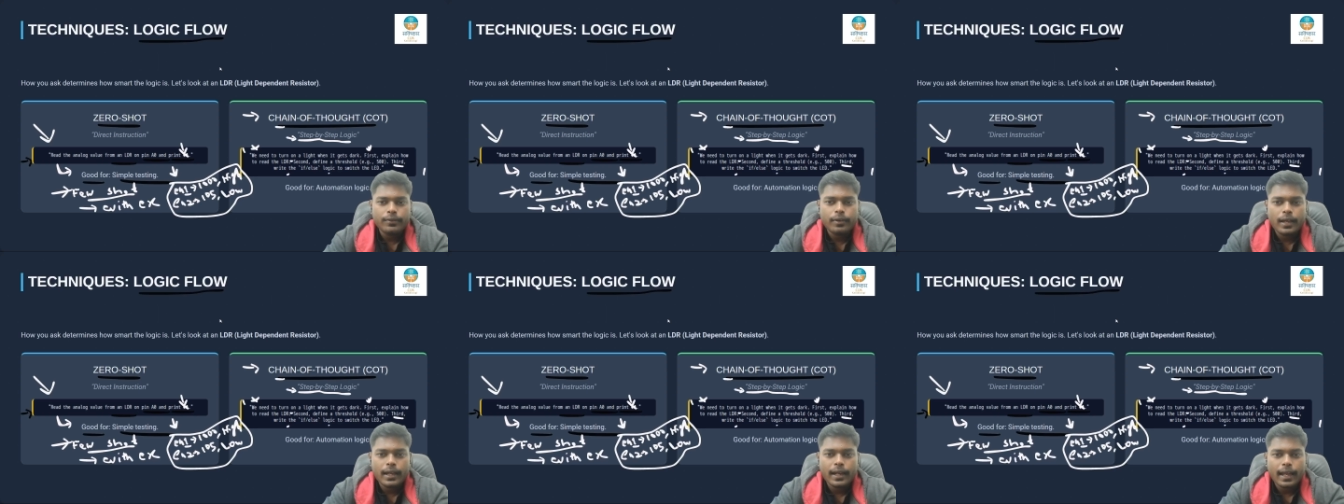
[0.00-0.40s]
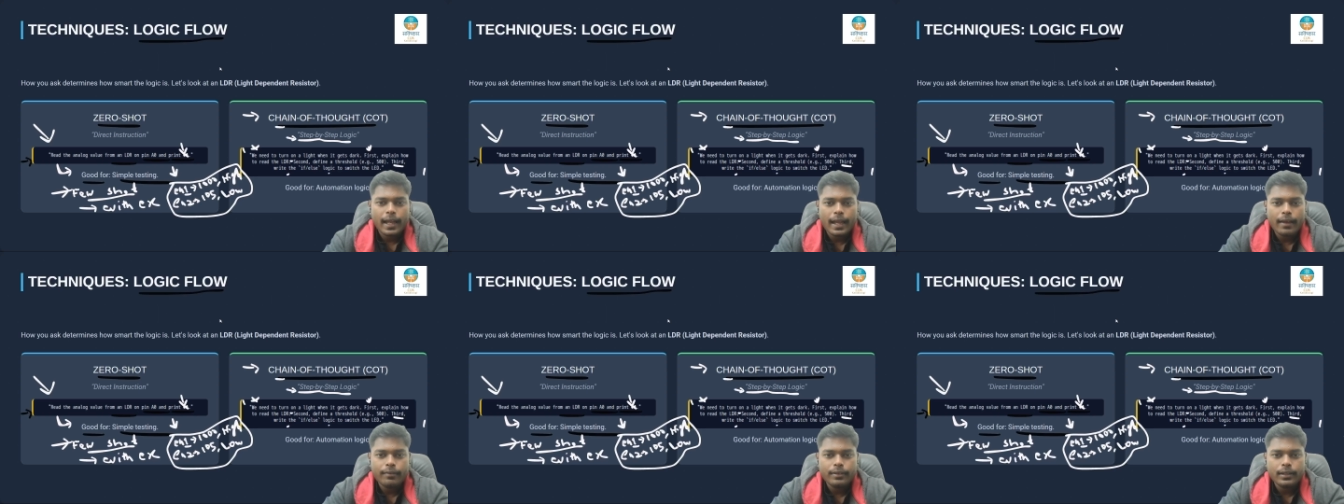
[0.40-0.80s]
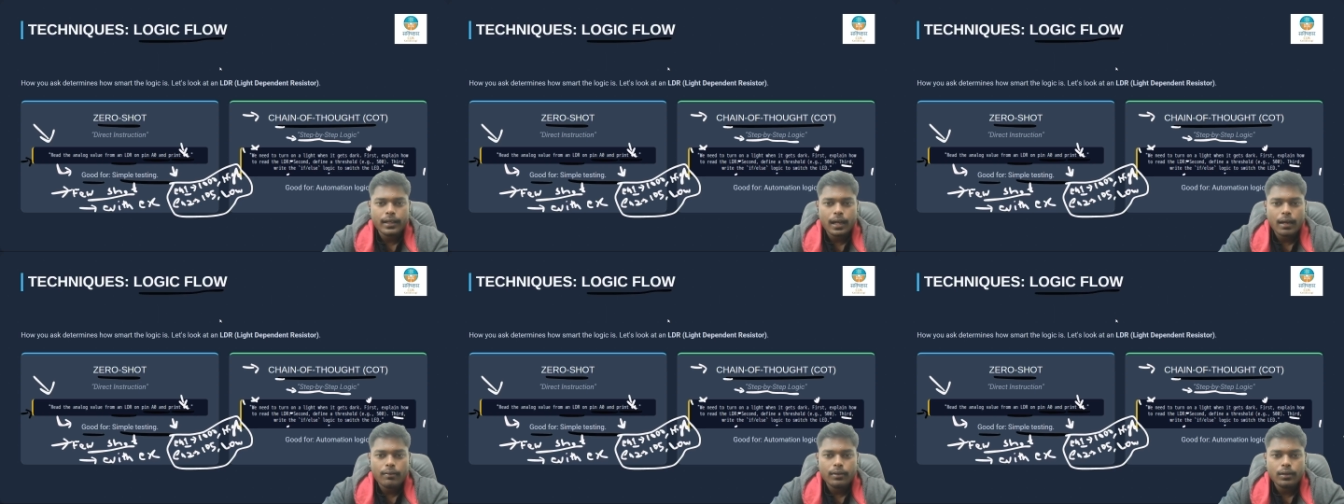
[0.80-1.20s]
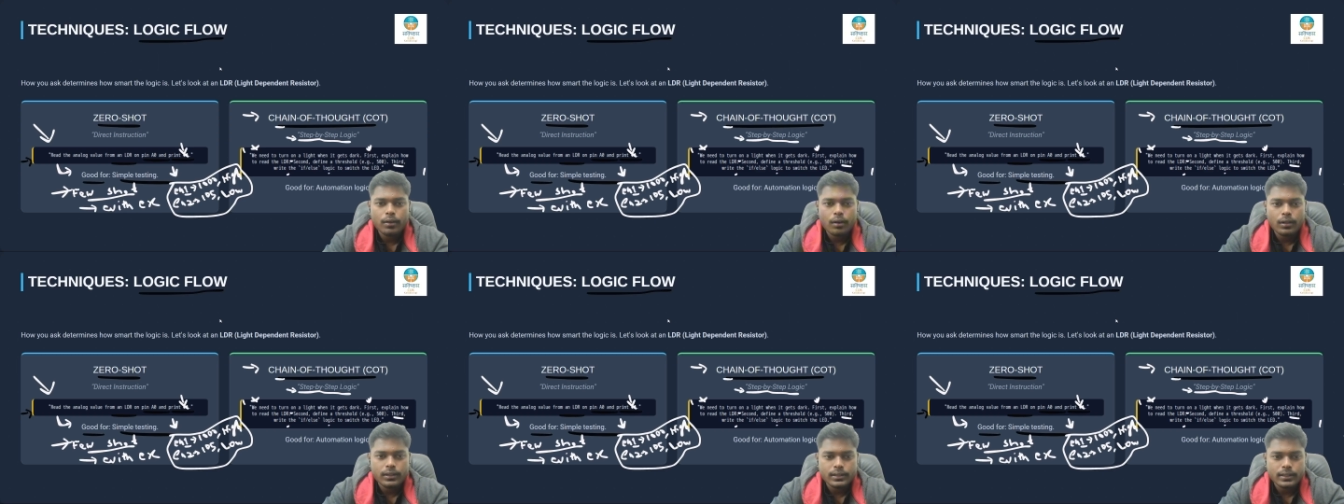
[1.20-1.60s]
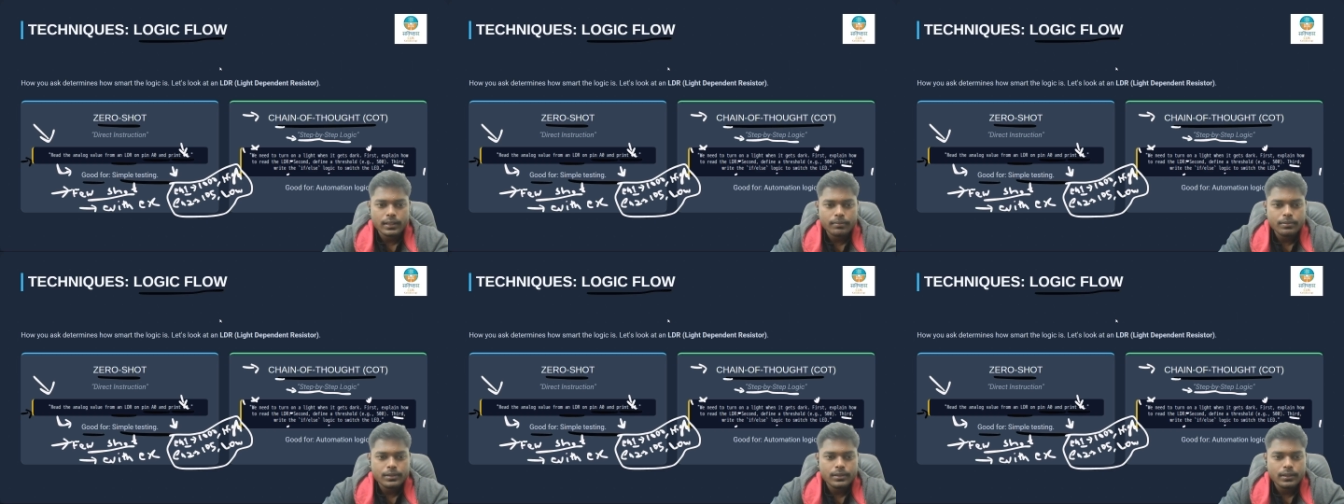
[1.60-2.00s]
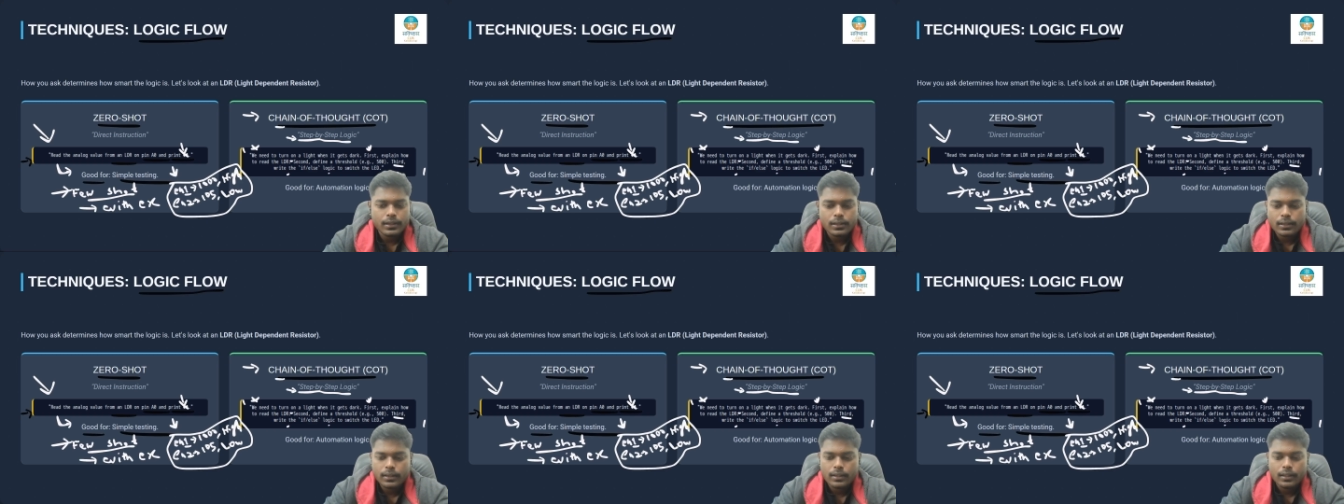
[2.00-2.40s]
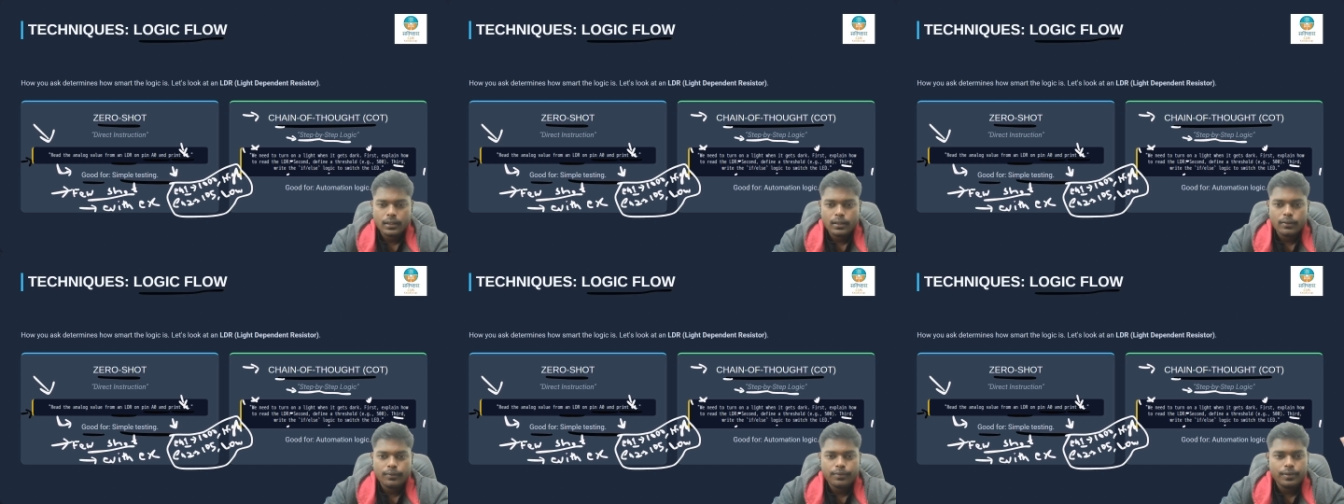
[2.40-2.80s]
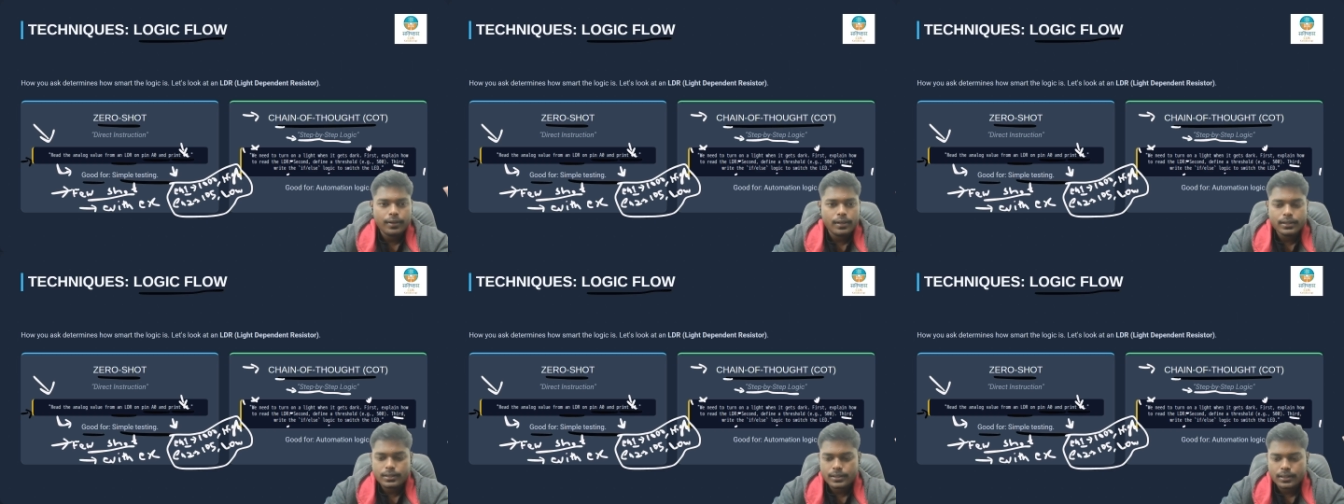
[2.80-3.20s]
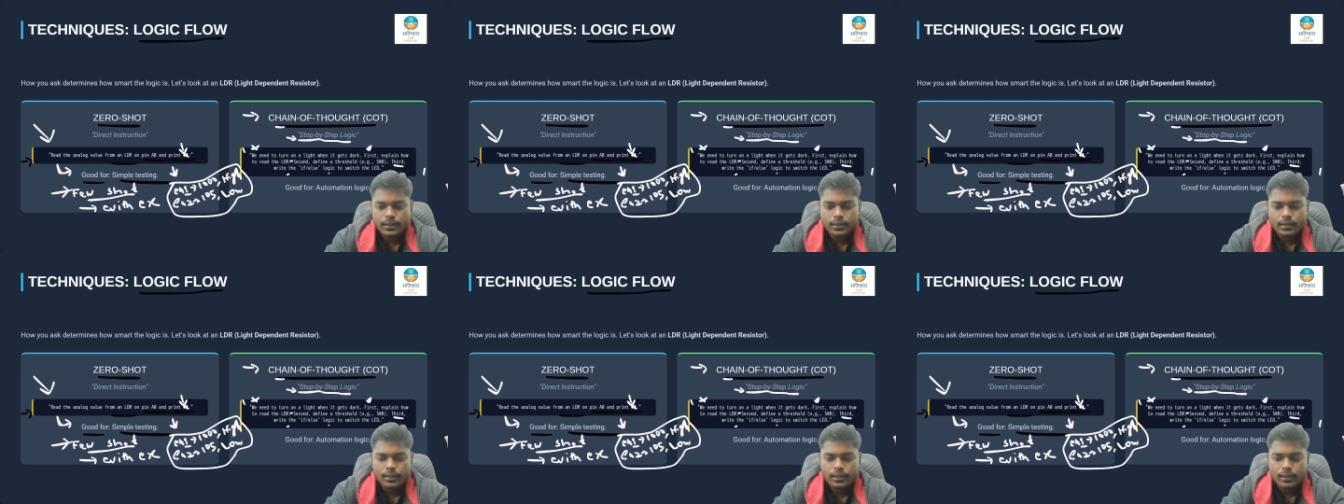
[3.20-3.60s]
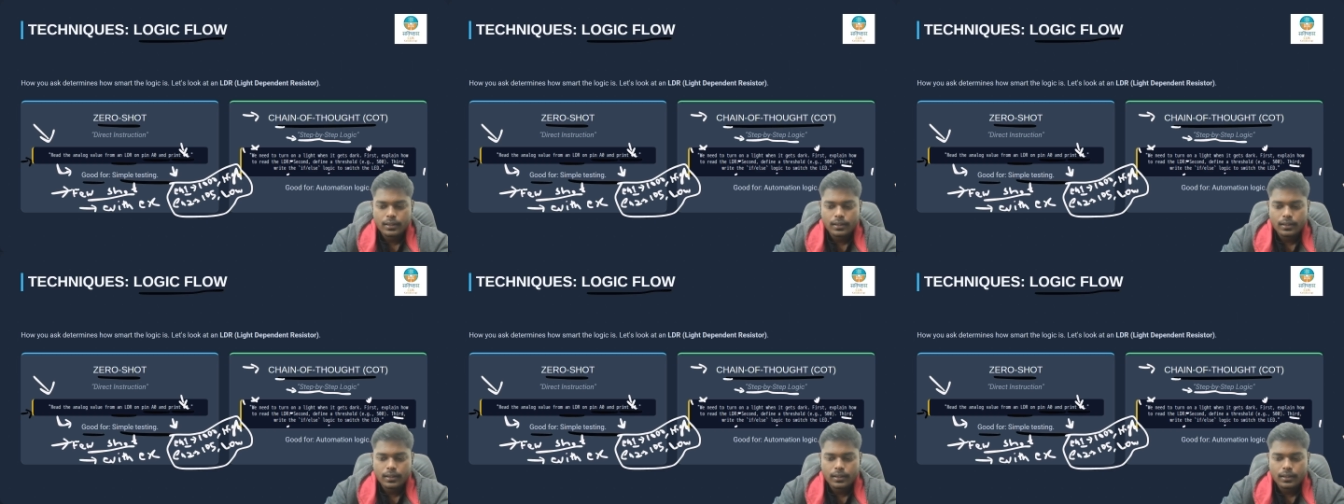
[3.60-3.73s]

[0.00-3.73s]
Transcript: we were having our concepts. First